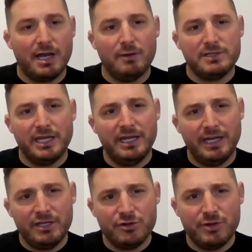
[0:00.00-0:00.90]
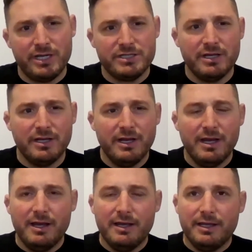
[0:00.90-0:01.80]
I was getting injuries.
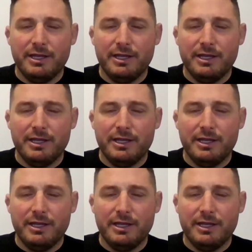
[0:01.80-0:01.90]
You